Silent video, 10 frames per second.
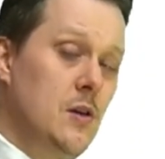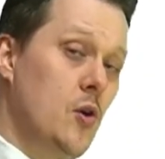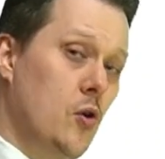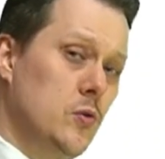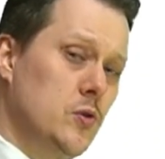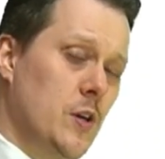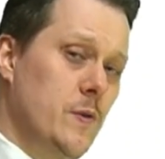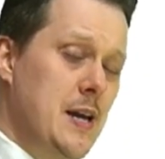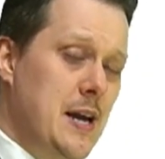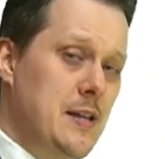Also,
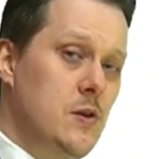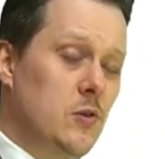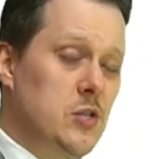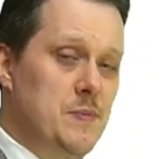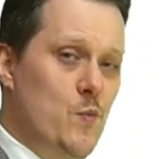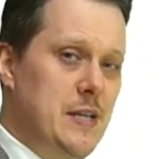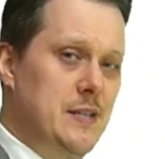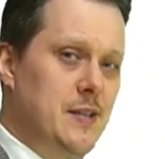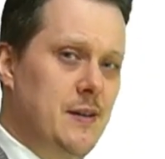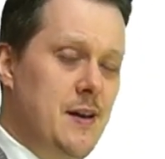in the autumn and
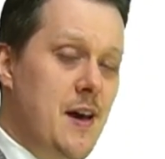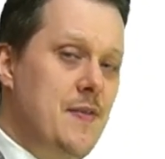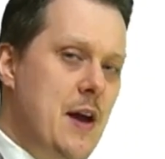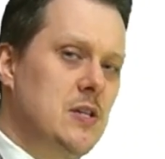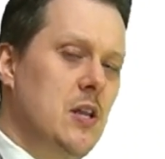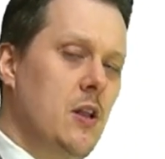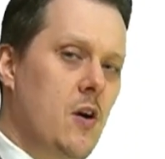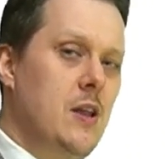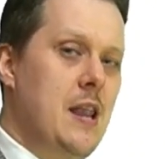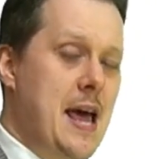winter, there is a
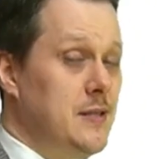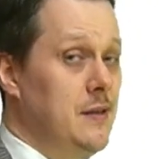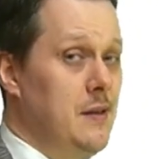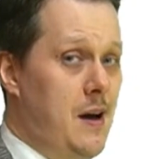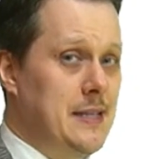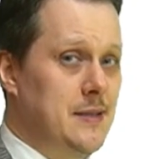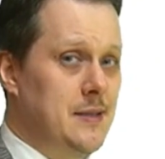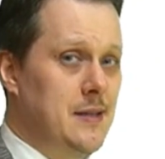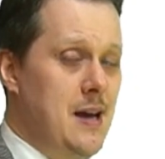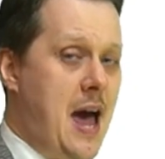lot less light,
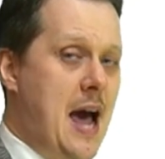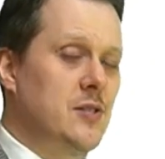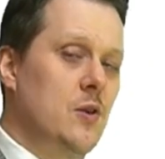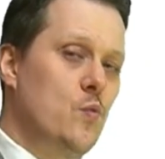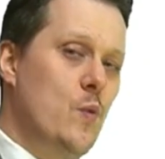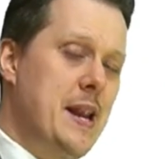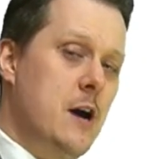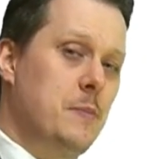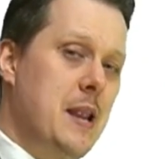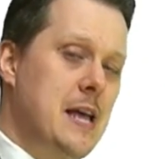and so when our
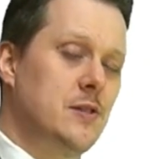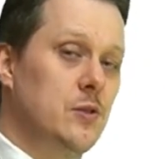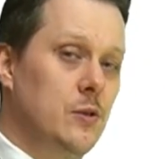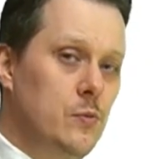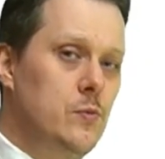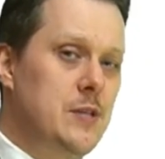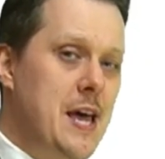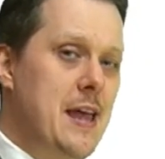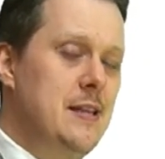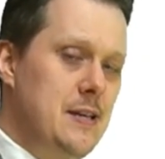plants lose their
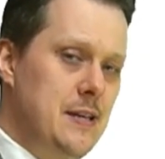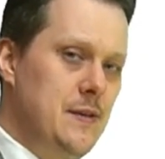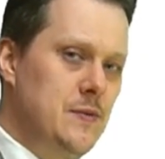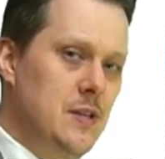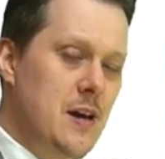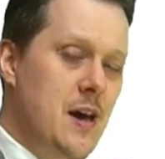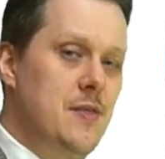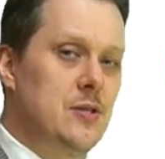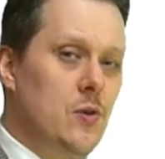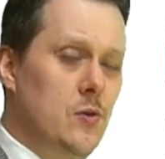leaves,
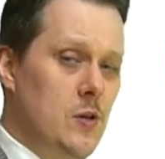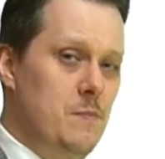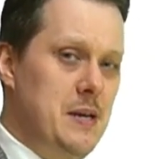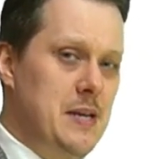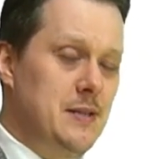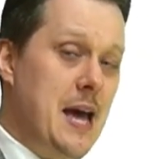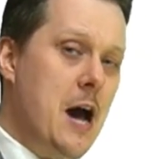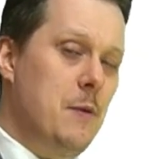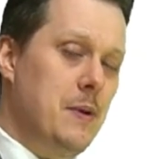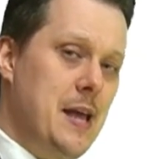this also means that our
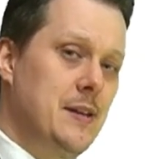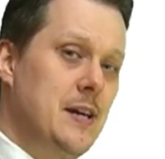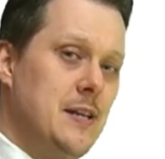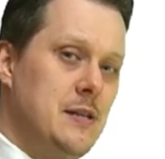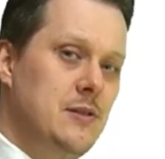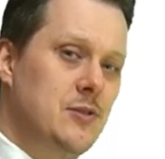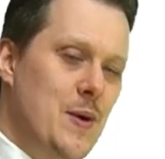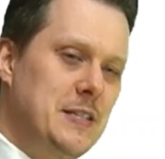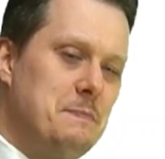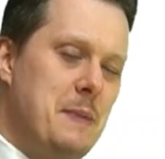plant needs to
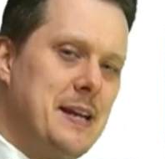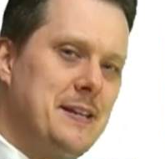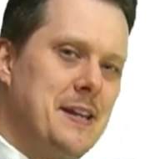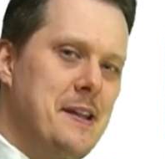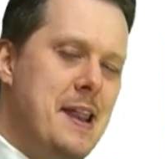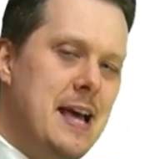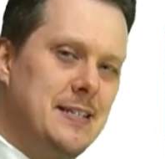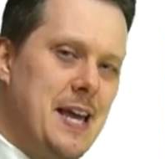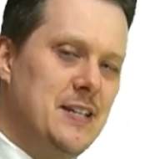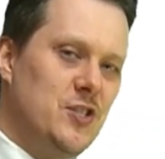expend less
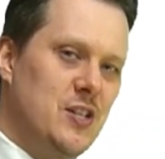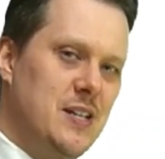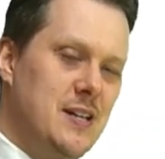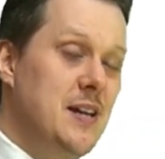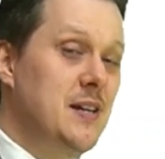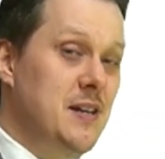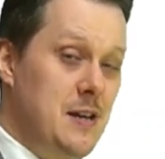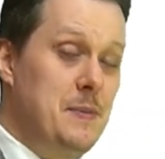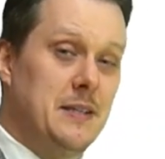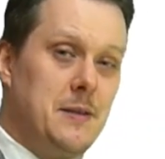energy
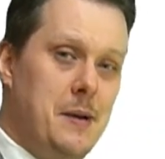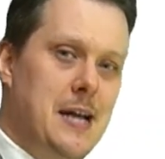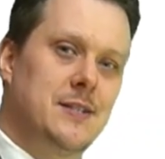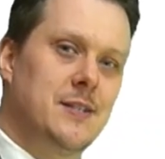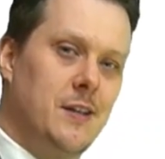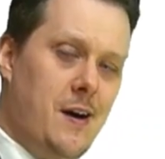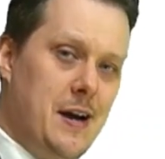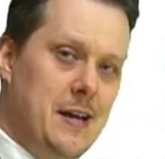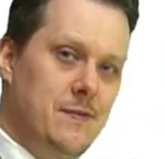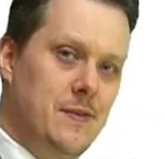keeping the plant
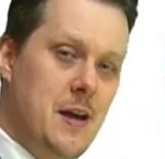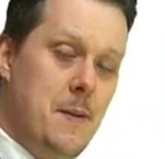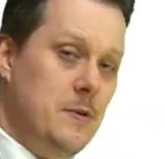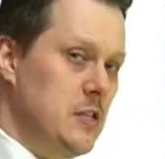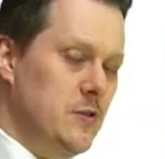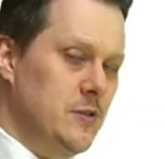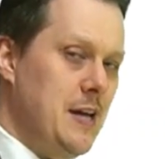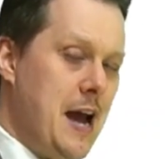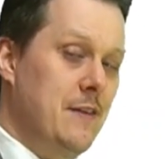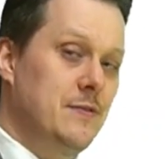alive, because it doesn't
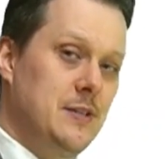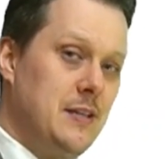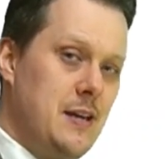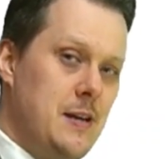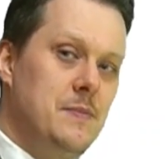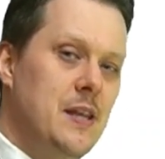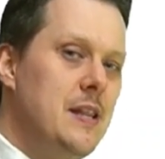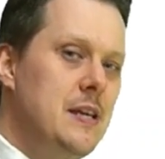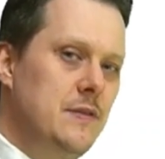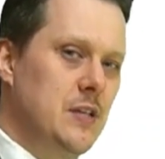have to keep the
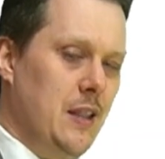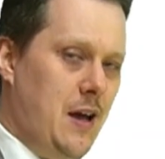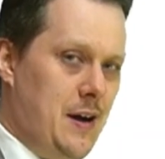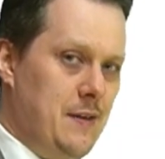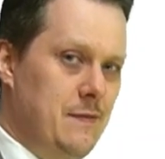leaves alive.